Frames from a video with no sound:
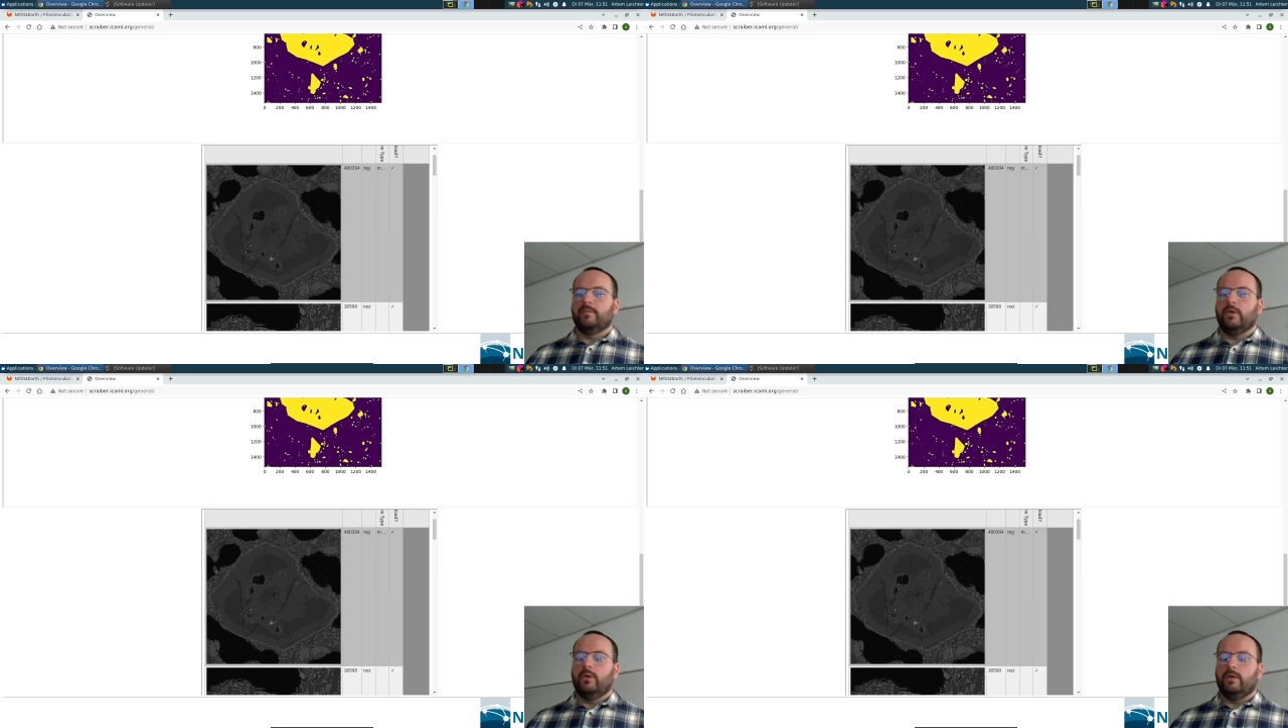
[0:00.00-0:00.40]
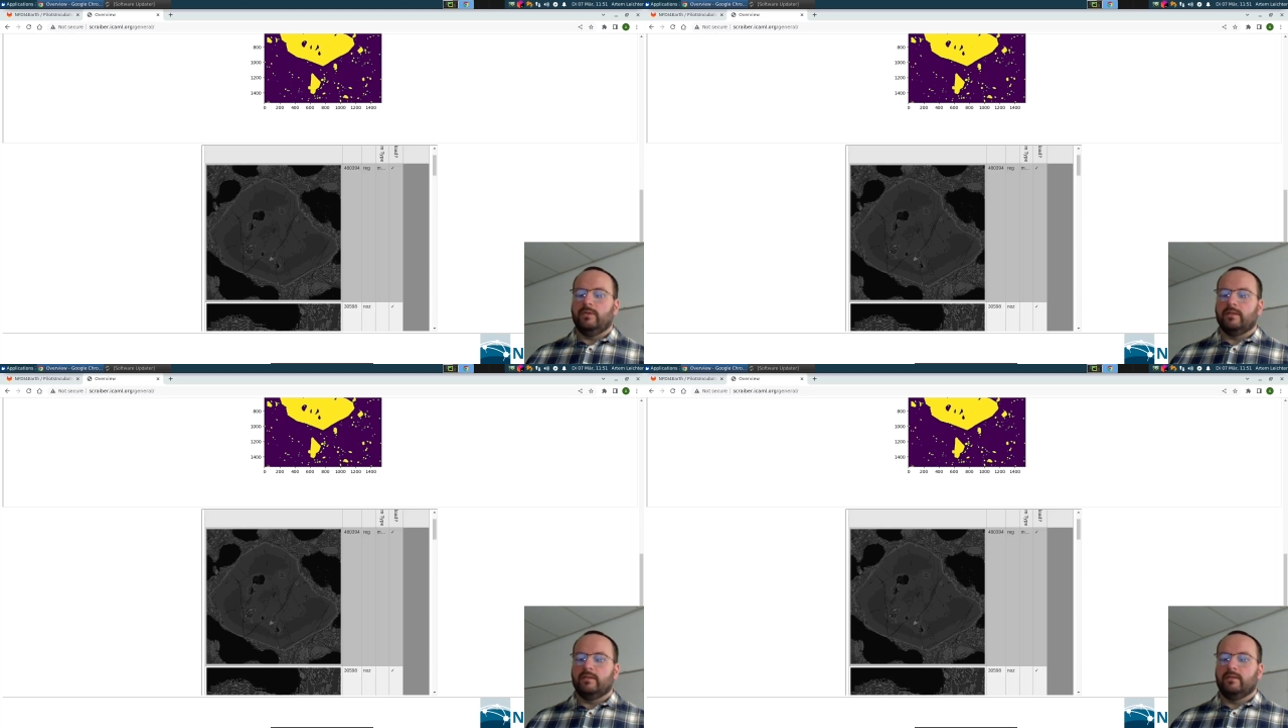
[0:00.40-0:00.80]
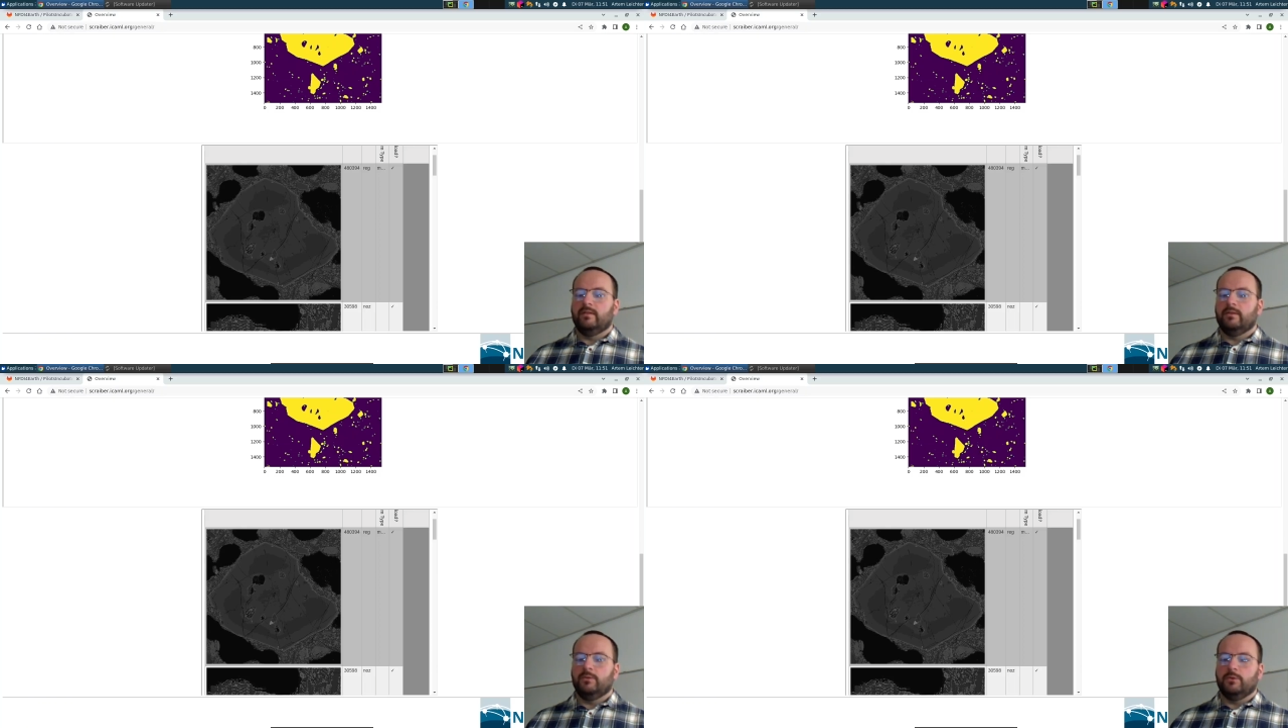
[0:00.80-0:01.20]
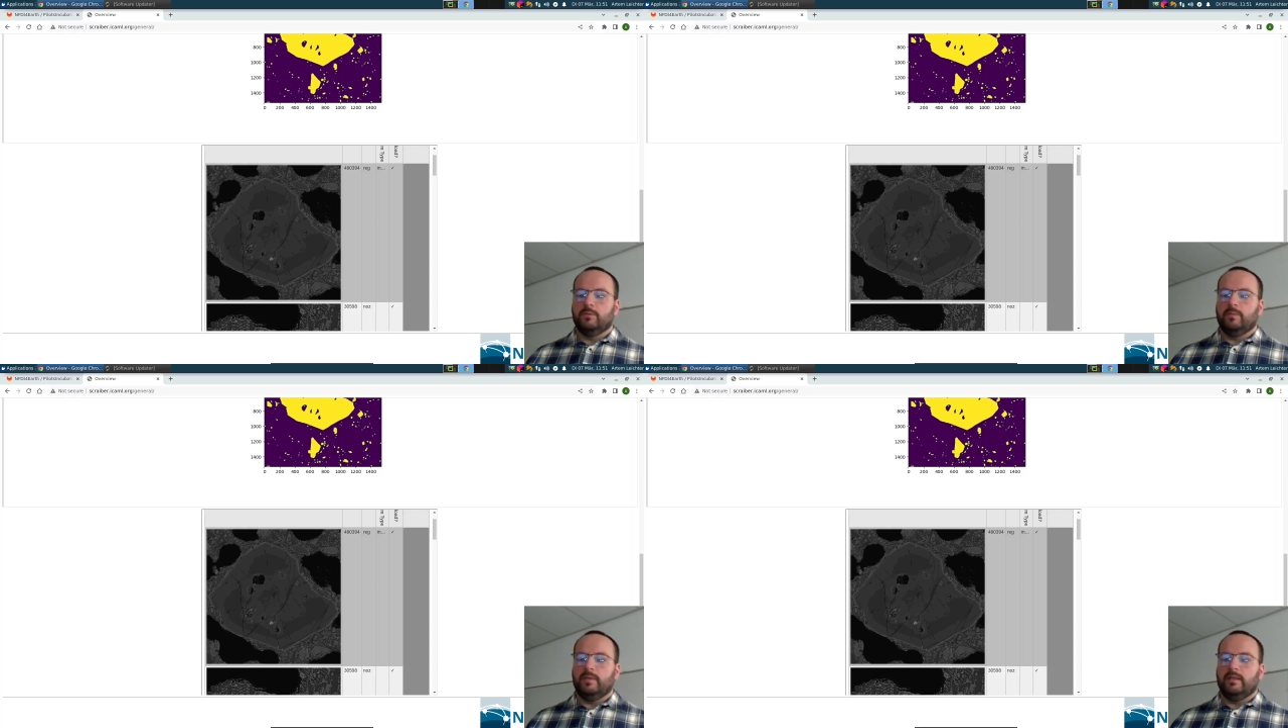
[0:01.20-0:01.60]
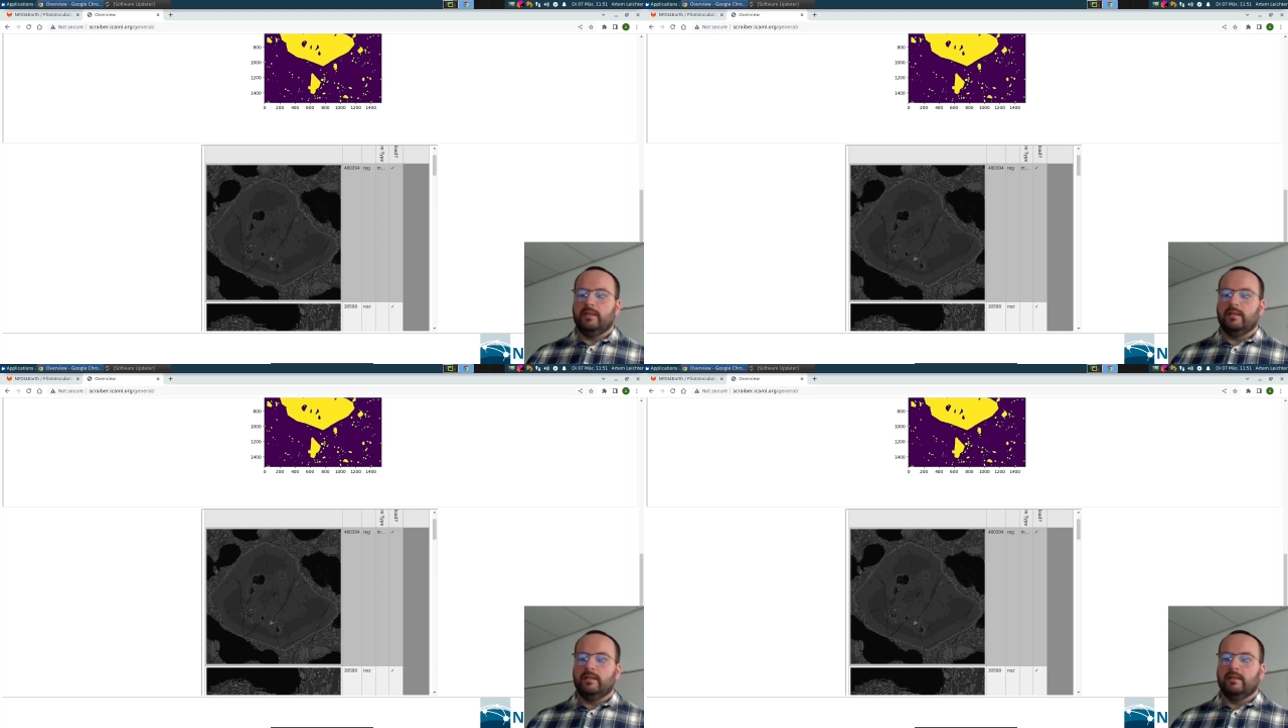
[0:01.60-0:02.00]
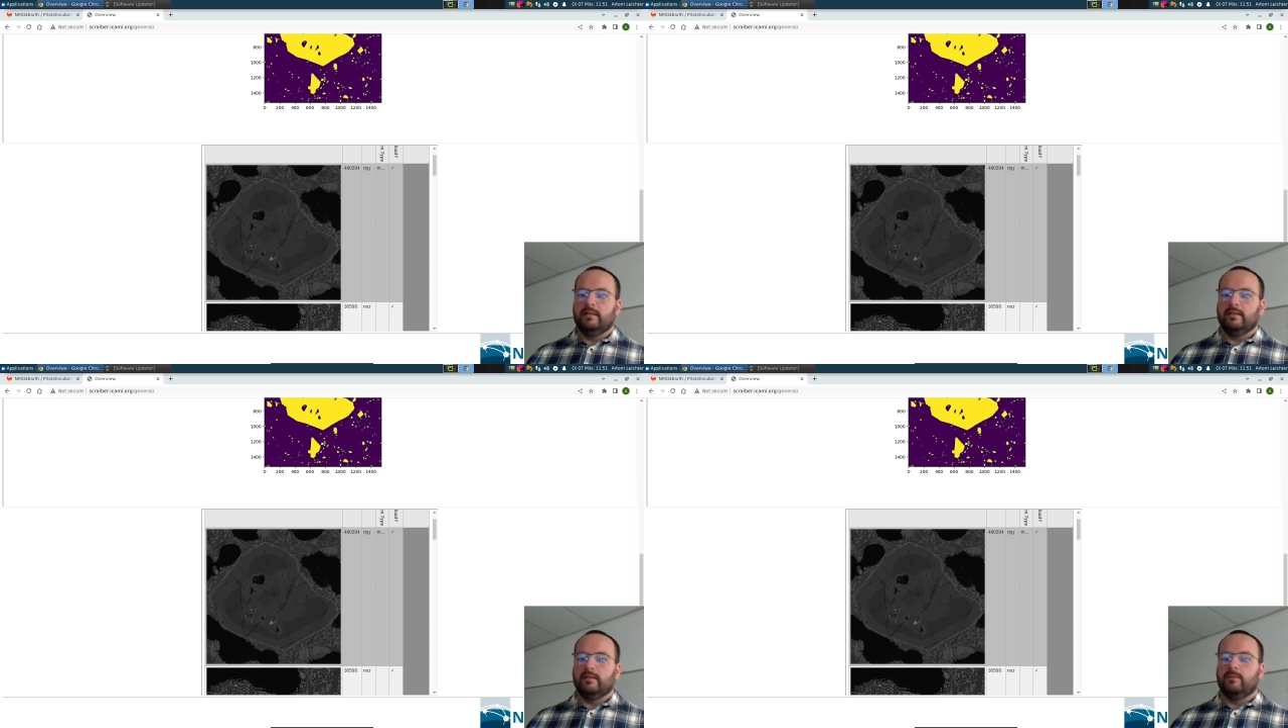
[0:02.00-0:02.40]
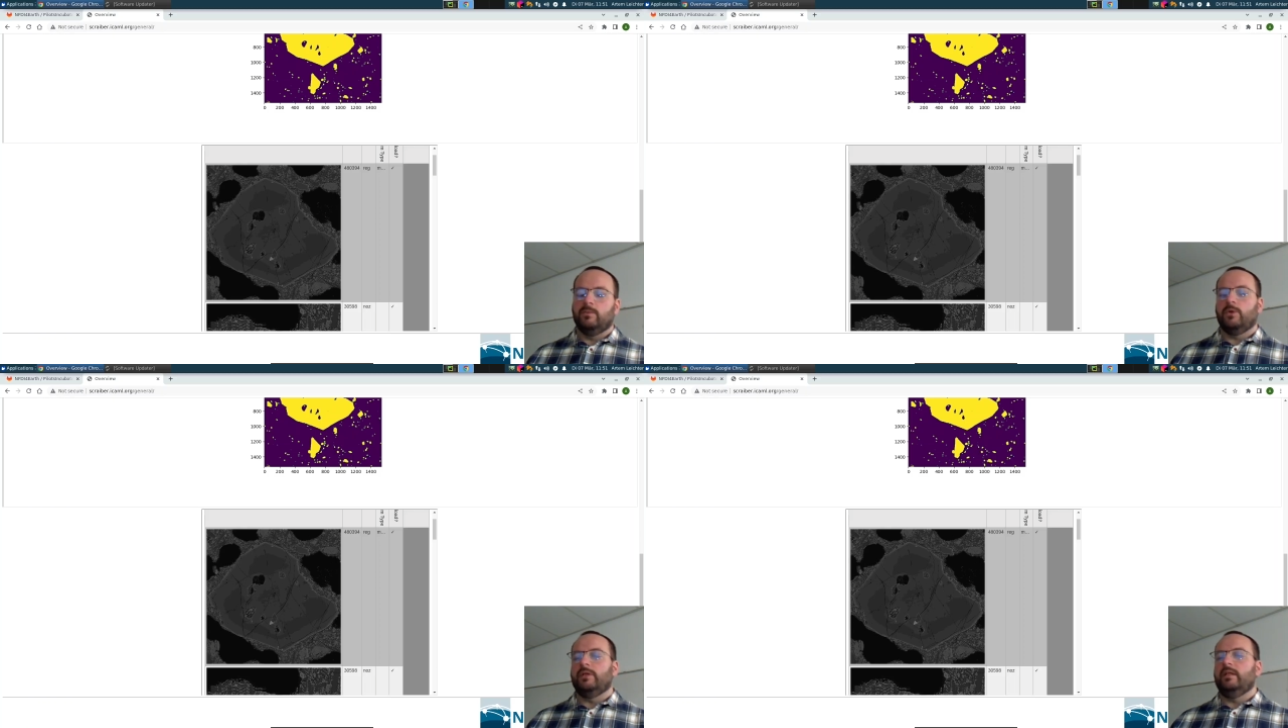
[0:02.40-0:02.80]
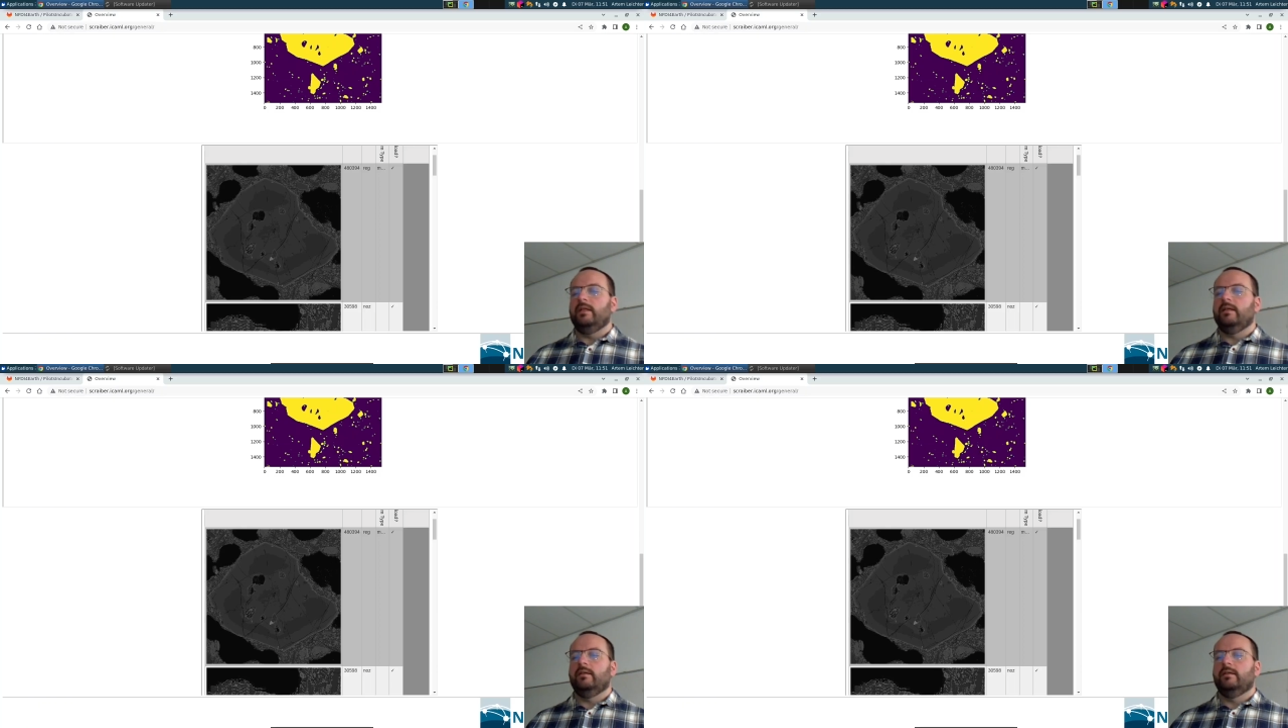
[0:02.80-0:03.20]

olivines could be wrongly,